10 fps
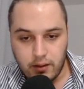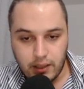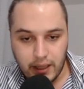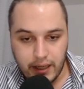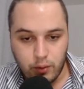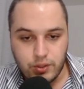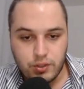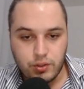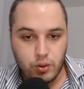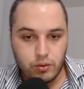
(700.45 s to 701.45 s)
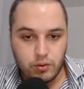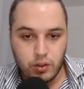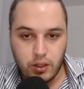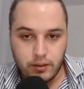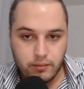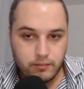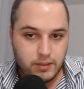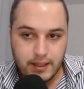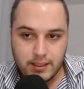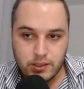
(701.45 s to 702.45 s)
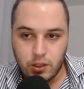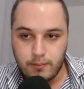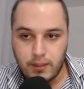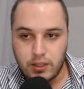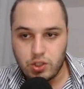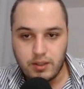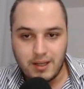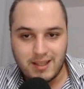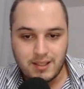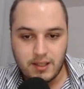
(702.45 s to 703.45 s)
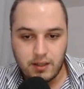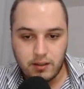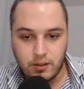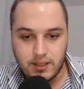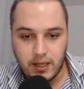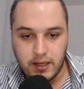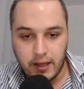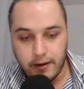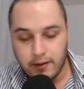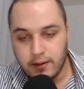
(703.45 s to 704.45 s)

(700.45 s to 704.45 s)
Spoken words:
layouts, so there is not much necessary to say there.